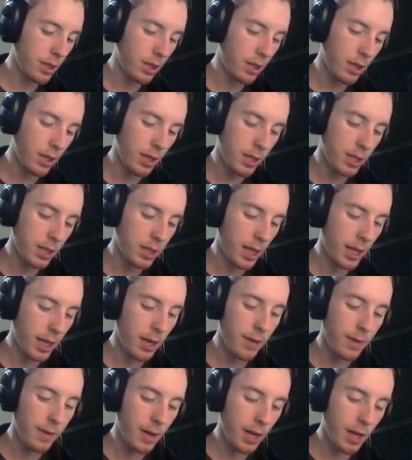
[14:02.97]
slide and
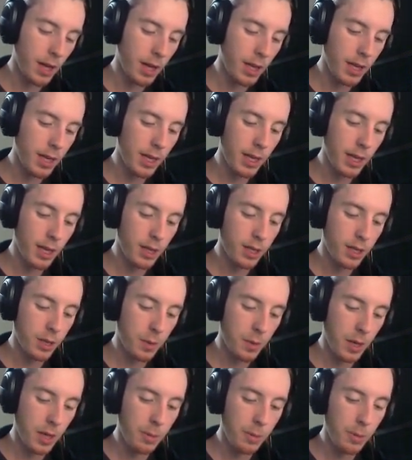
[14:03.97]
divide. X
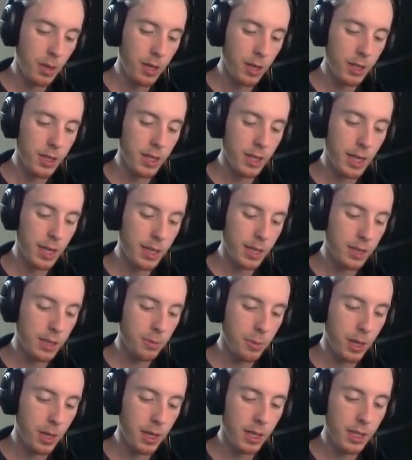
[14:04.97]
squared plus x
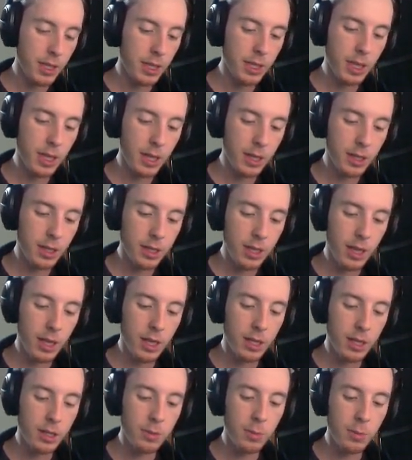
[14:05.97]
minus 6,
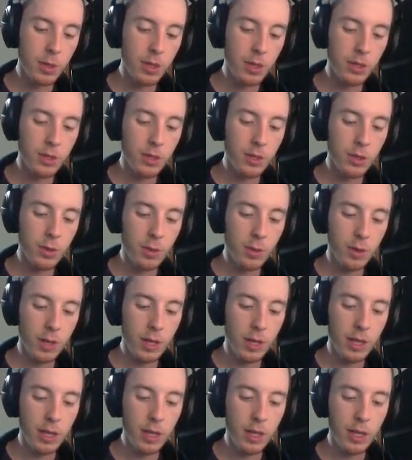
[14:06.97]
x plus
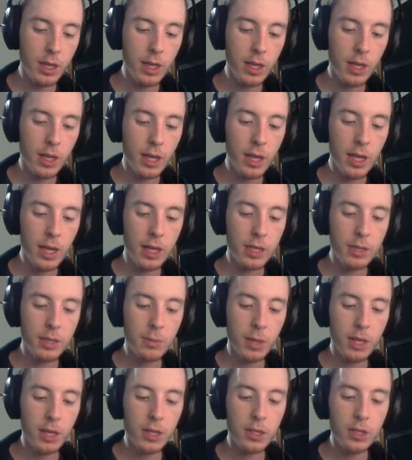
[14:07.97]
3, x
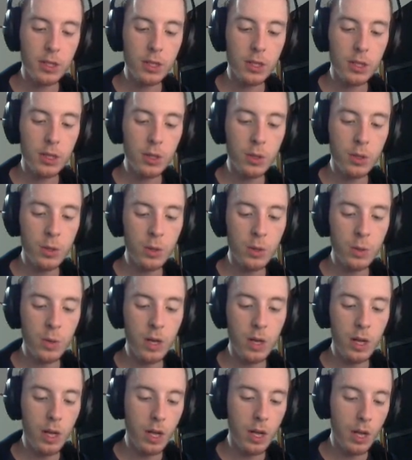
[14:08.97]
minus 2,
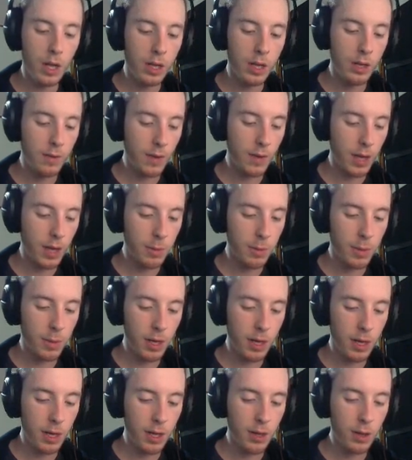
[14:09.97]
divide
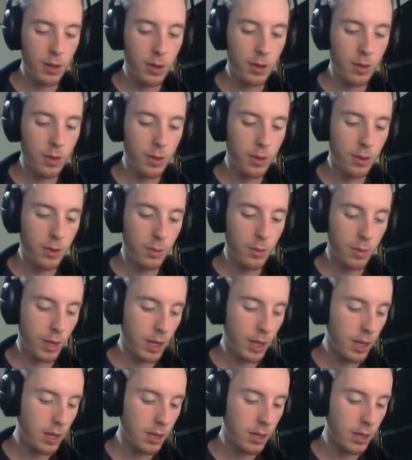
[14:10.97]
by 3.